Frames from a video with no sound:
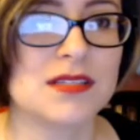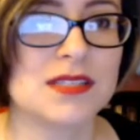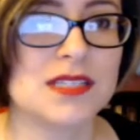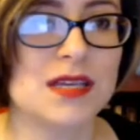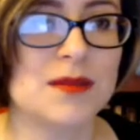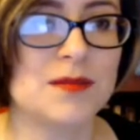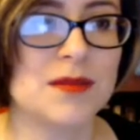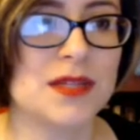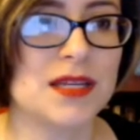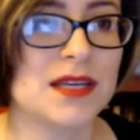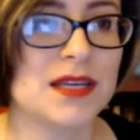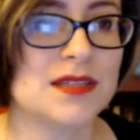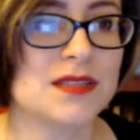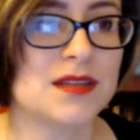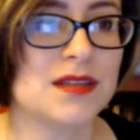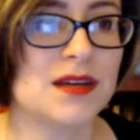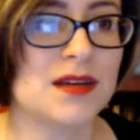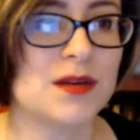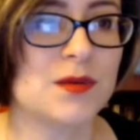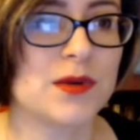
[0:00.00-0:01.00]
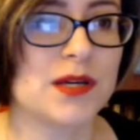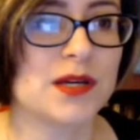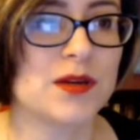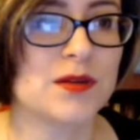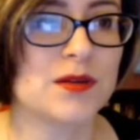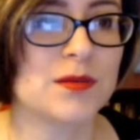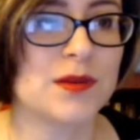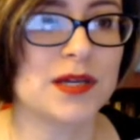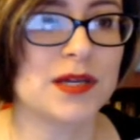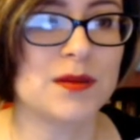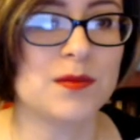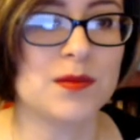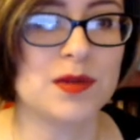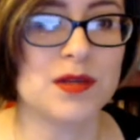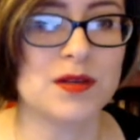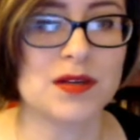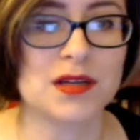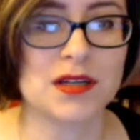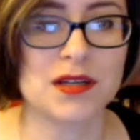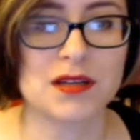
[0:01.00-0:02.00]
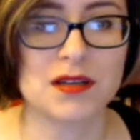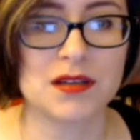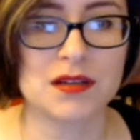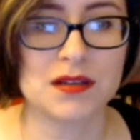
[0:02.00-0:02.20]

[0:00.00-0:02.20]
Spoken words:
Something has gone weird with my computer.